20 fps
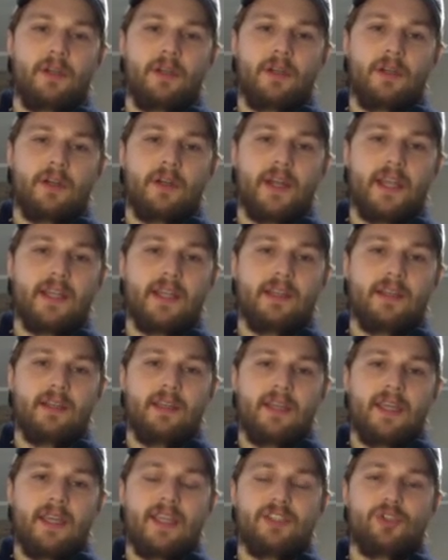right,
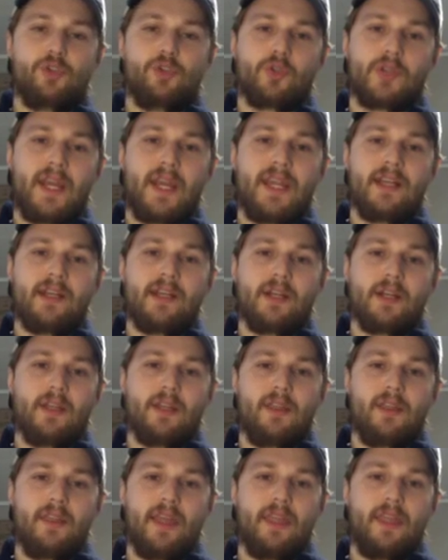is greater
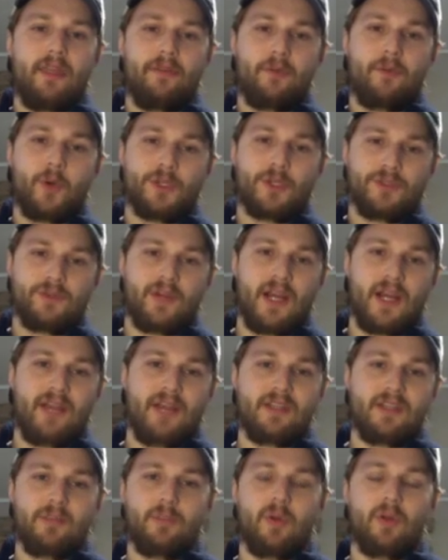than the force of
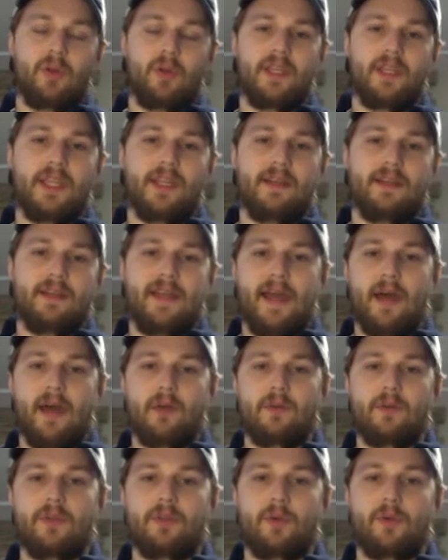gravity pulling it down
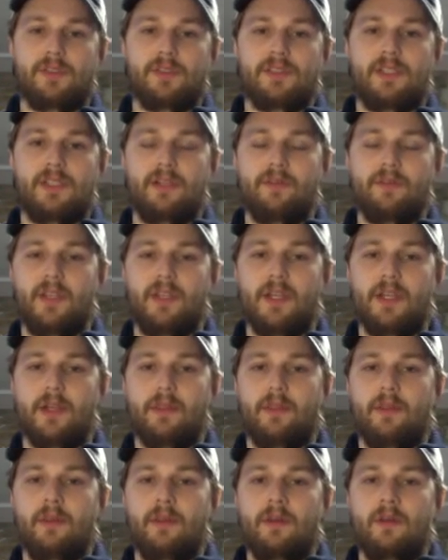towards the center of the earth,
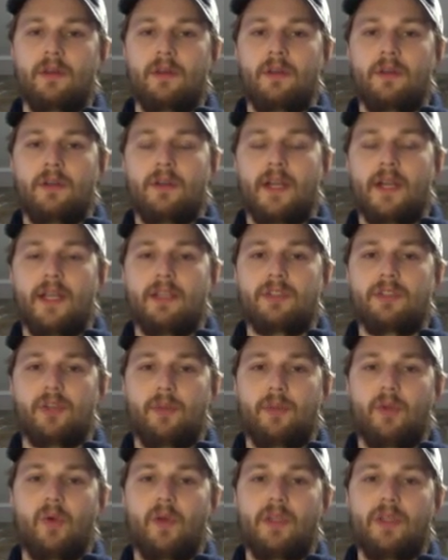right? So I'm
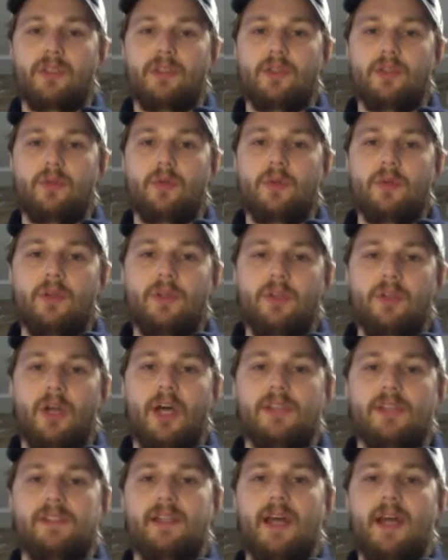going to
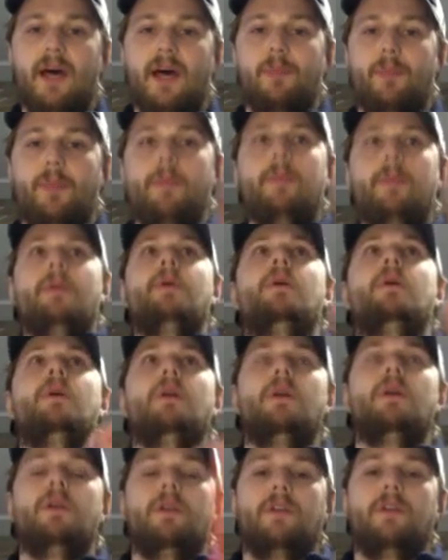toss it up,
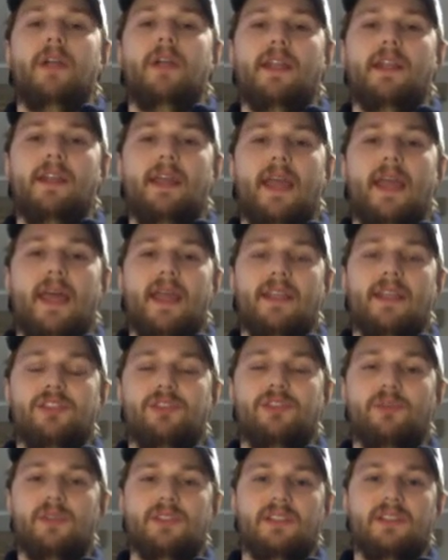right, and as
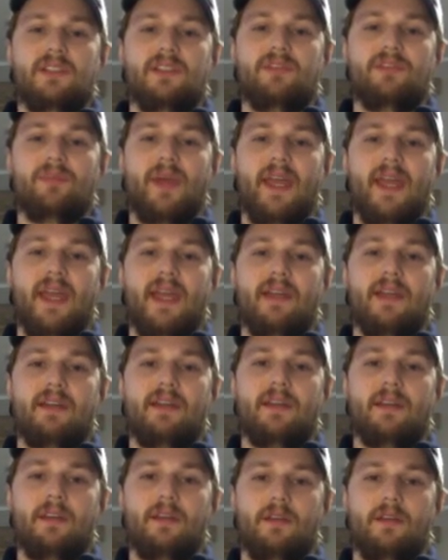soon as it leaves my hand,
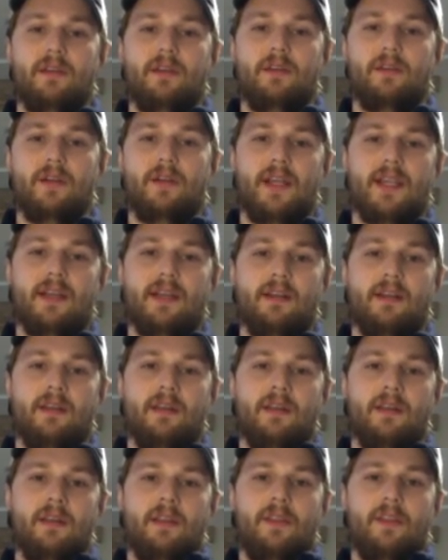right,
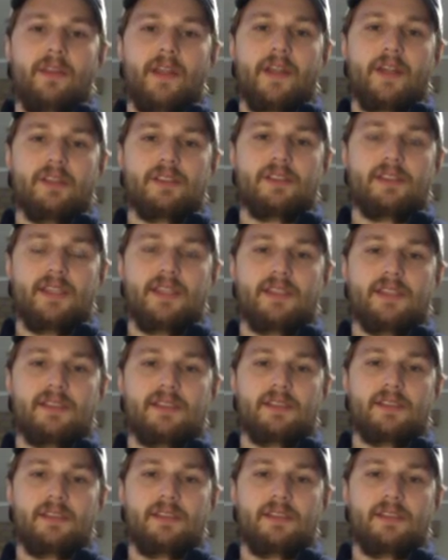there's this,